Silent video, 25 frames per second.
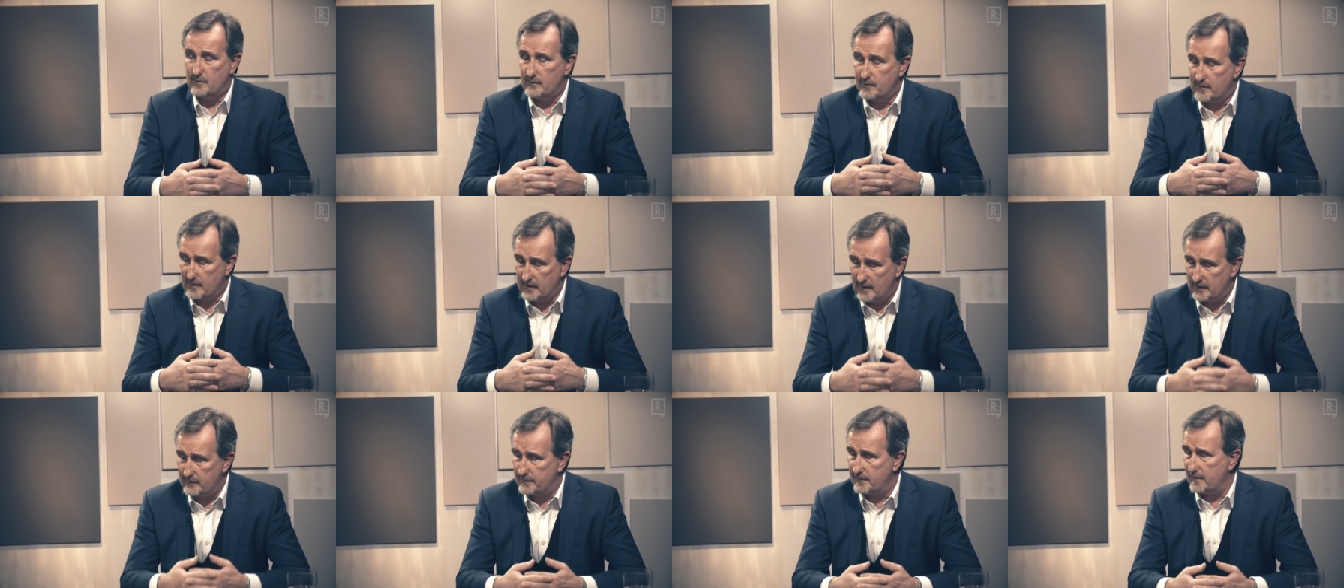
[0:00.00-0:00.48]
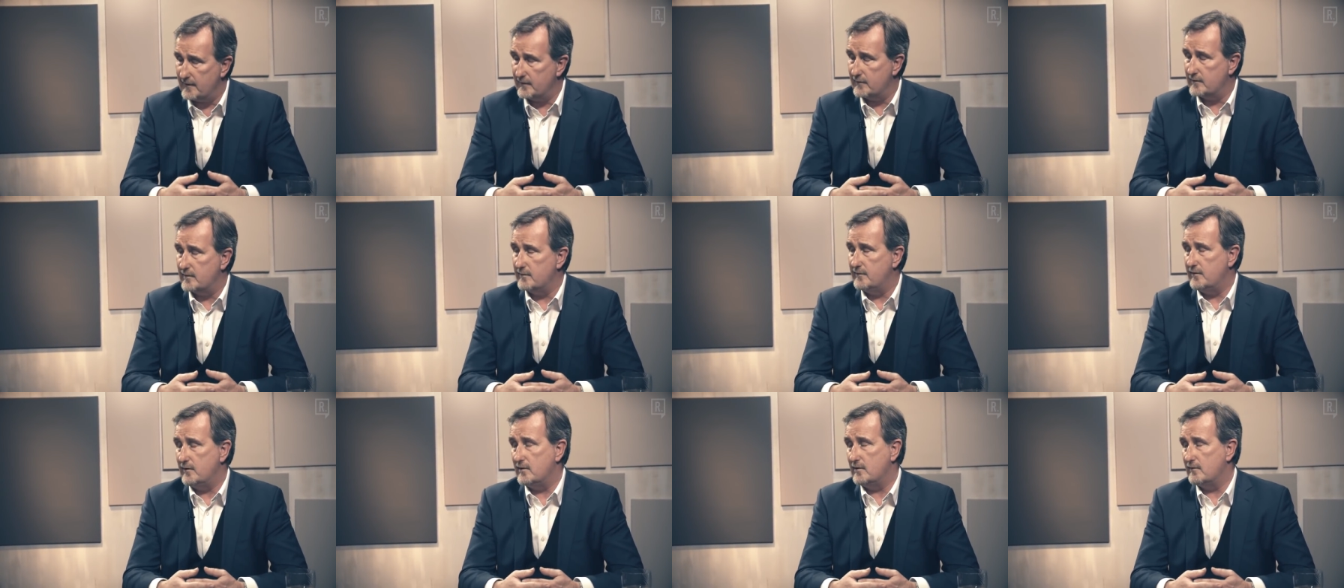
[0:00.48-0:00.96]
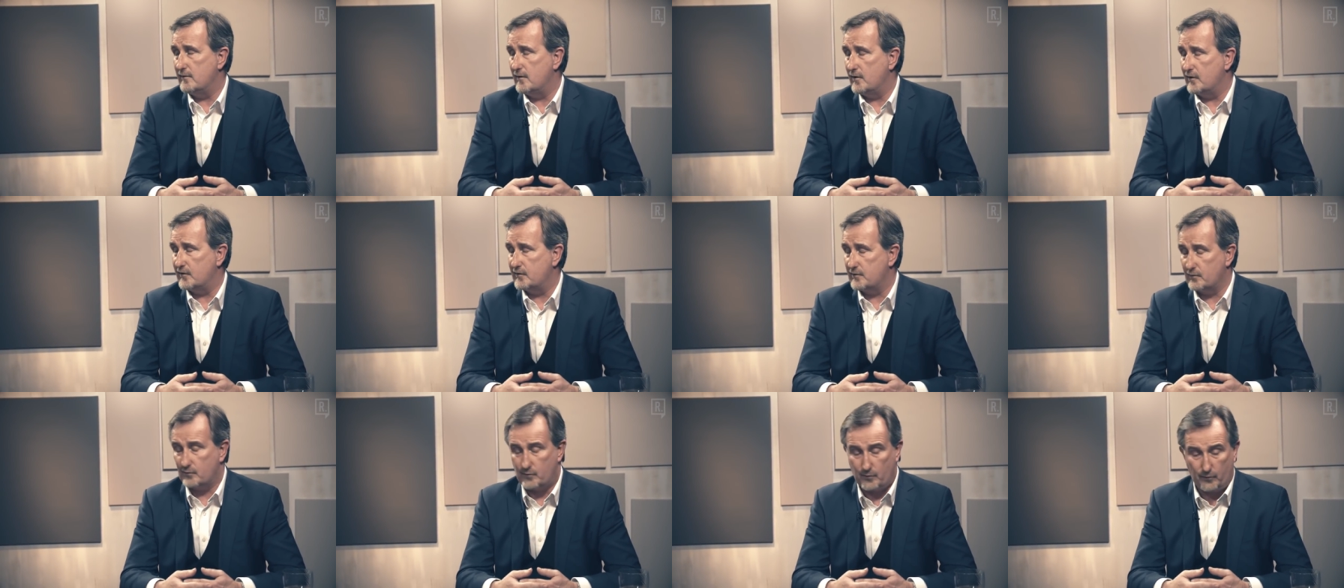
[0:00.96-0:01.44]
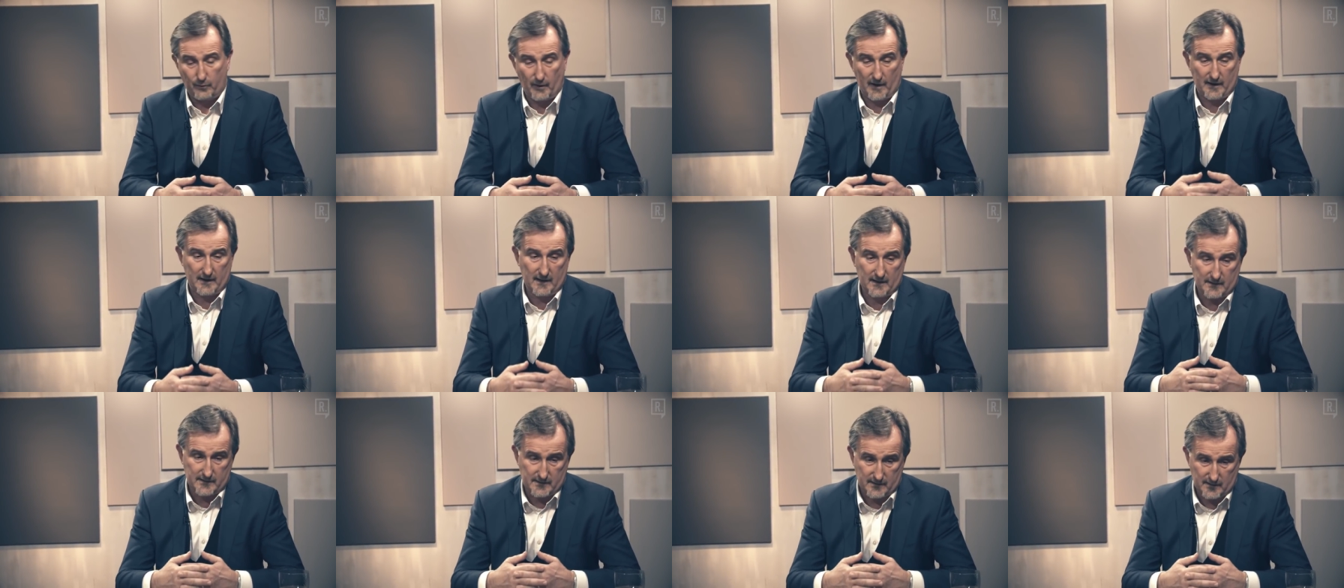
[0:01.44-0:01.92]
The advent of universal
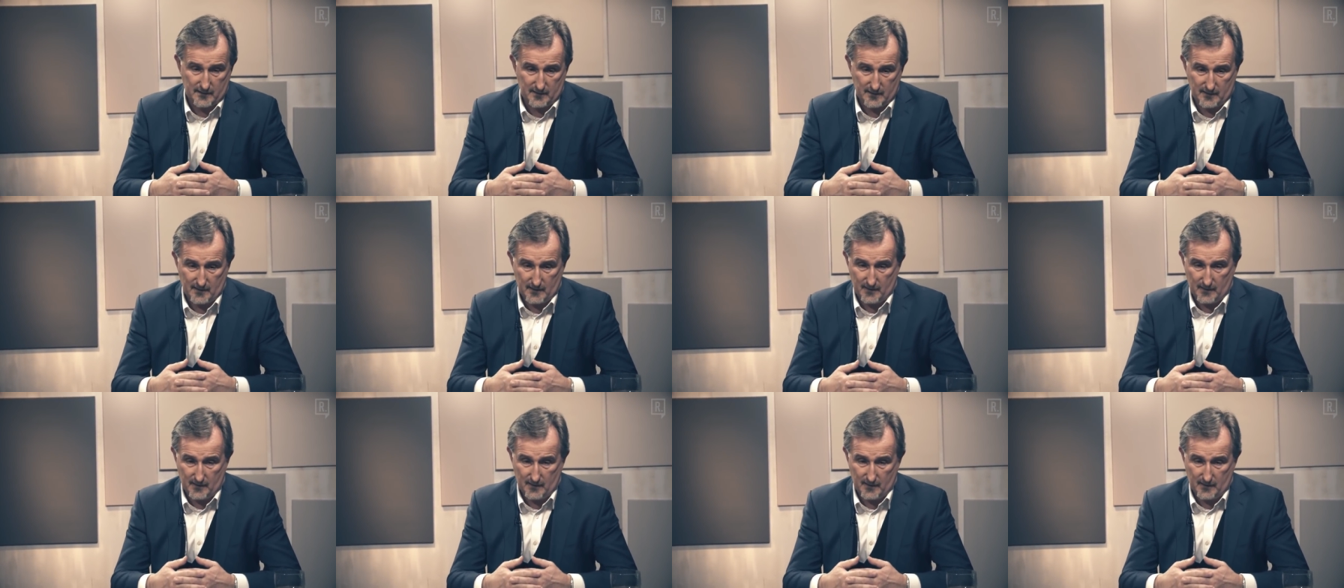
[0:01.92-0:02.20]
credit,